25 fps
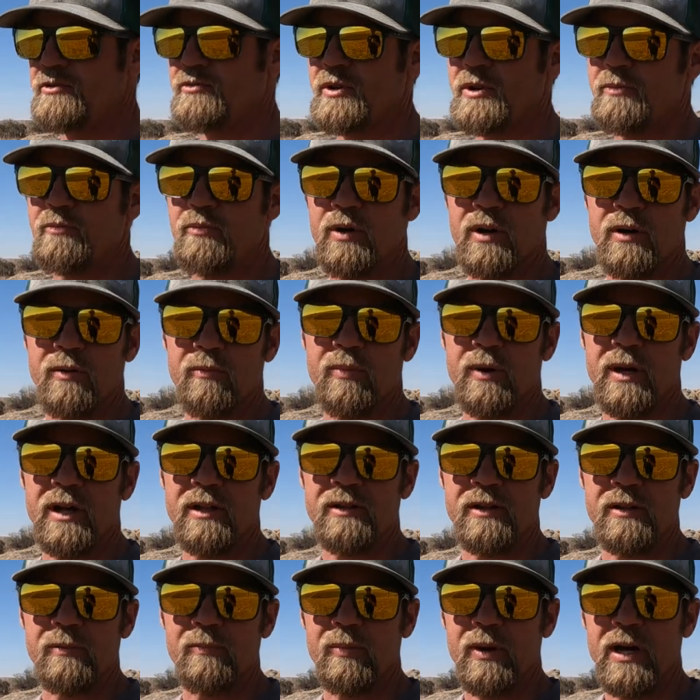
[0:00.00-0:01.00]
is we pump
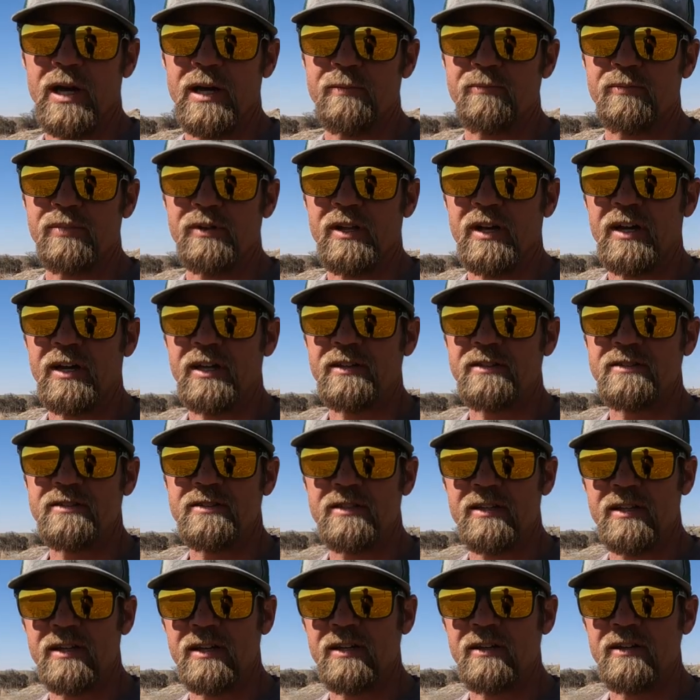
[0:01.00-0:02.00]
out the
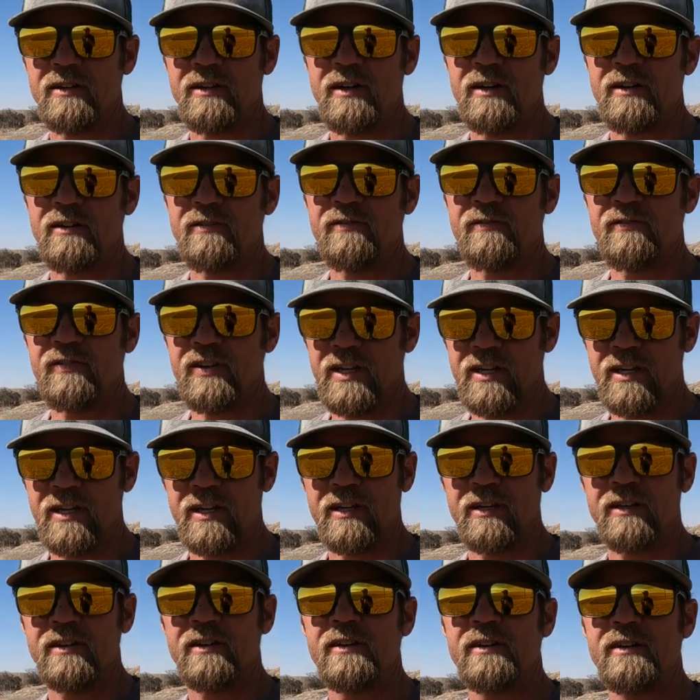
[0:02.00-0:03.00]
pipelines that are
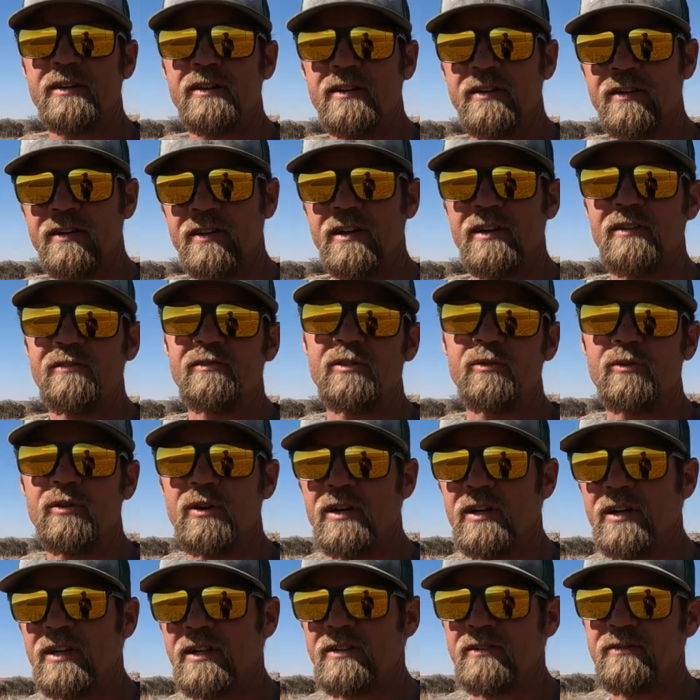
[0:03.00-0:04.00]
feeding
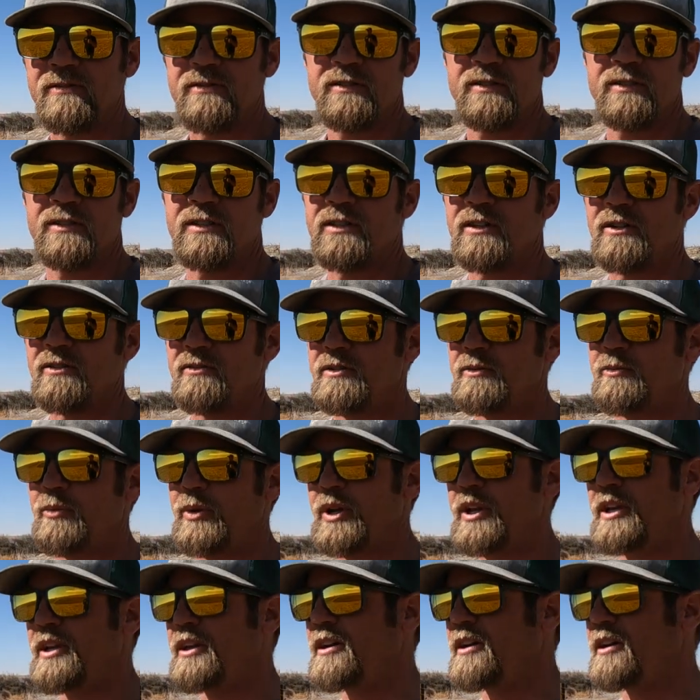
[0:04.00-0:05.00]
everyone. And, you know,
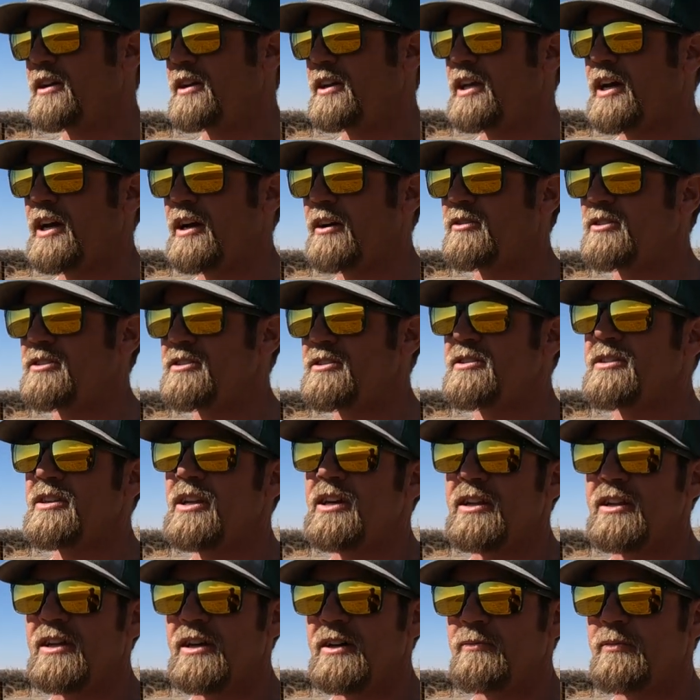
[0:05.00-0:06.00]
depending on how it's
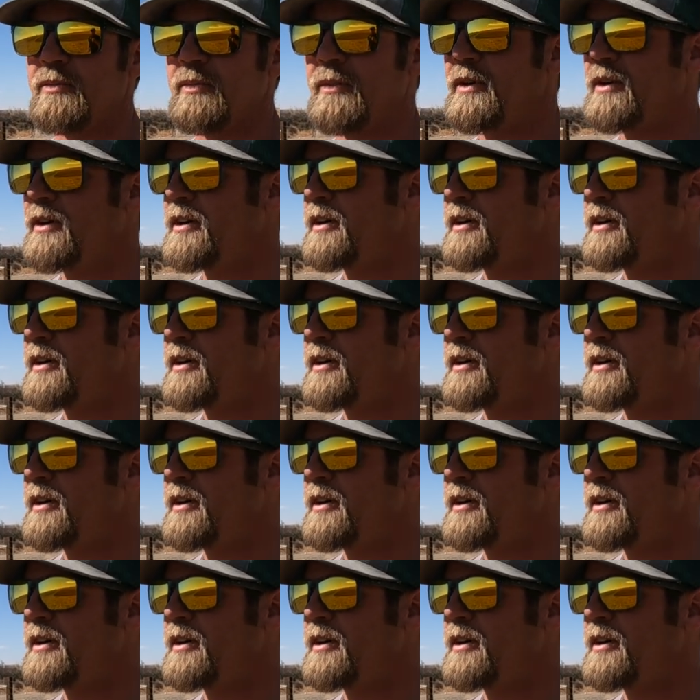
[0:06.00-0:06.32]
set up,